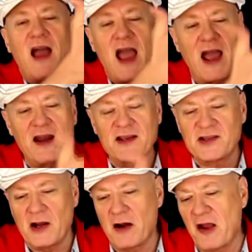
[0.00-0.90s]
And is
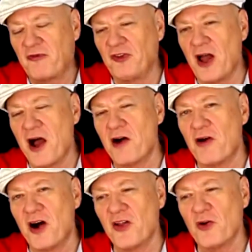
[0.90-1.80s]
there a flow
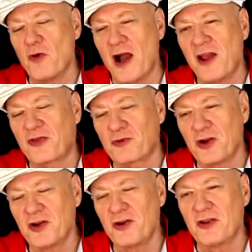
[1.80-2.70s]
all the way
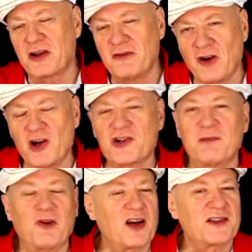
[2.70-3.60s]
through the
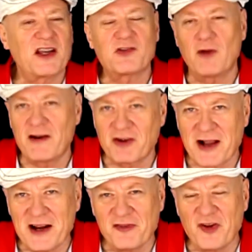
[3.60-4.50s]
conversion process, whatever
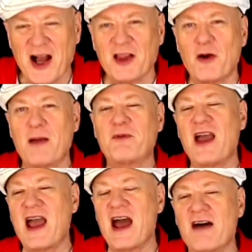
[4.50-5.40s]
kind of follow-up you
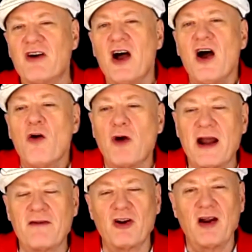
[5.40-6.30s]
have,
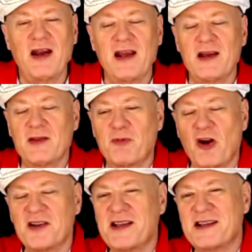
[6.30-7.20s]
whatever it is, the
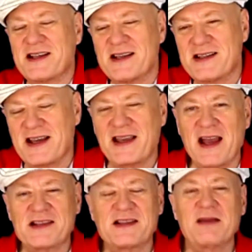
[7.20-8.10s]
process is that
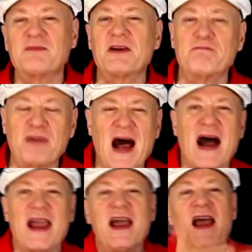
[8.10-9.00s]
gets them to
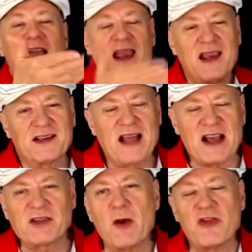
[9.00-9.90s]
buy? Is
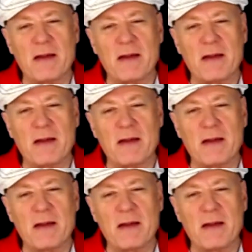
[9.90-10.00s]
that smooth?